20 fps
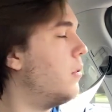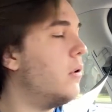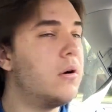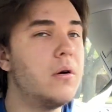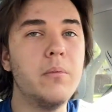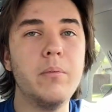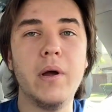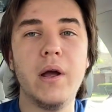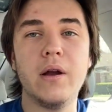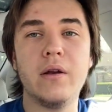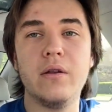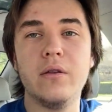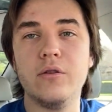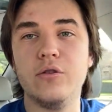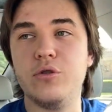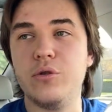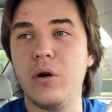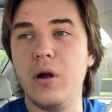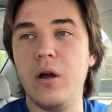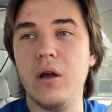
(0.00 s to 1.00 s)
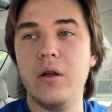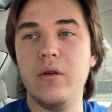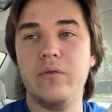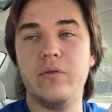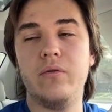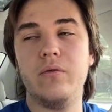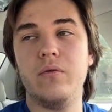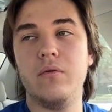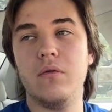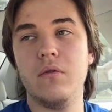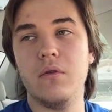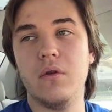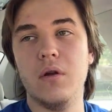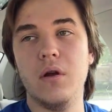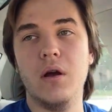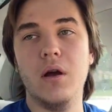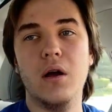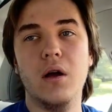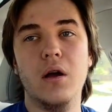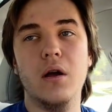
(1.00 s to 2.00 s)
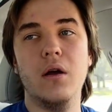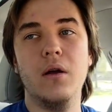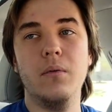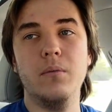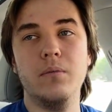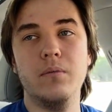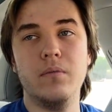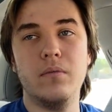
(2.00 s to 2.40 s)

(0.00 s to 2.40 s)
welcome back to the drive. I